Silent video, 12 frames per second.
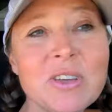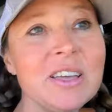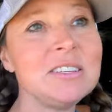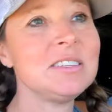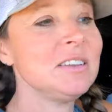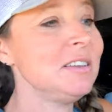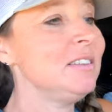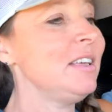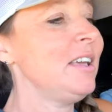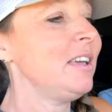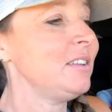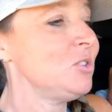had to
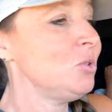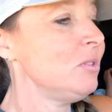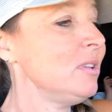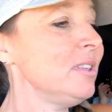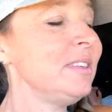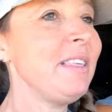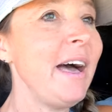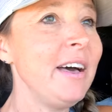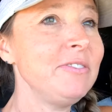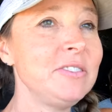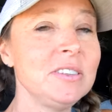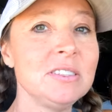like totally
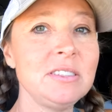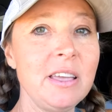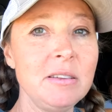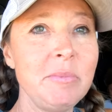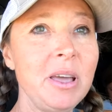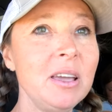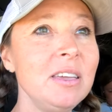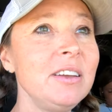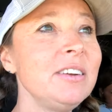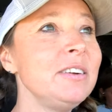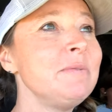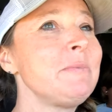laugh this sign back
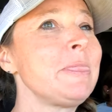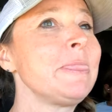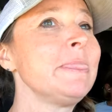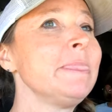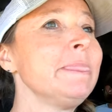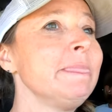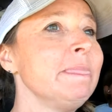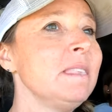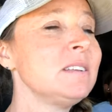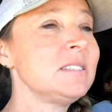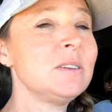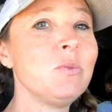here.
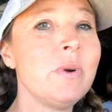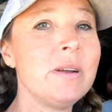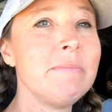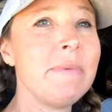It said wear